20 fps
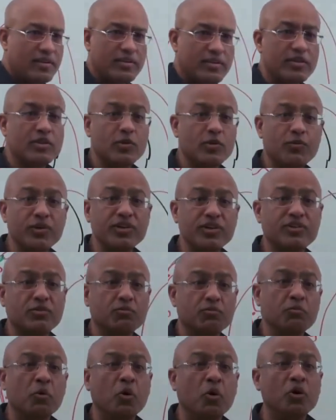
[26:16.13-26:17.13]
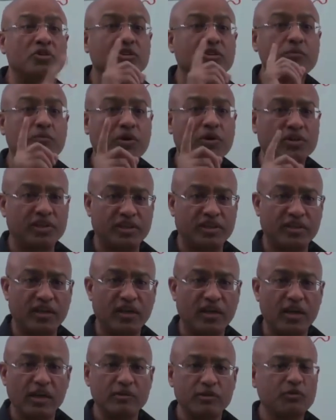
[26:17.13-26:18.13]
This is the first most important
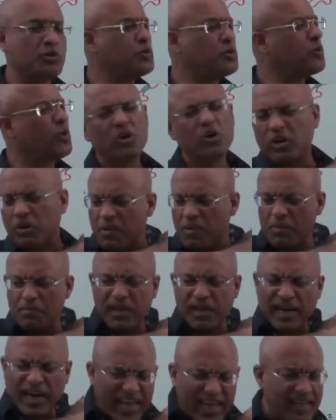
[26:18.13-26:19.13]
thing. If you don't remember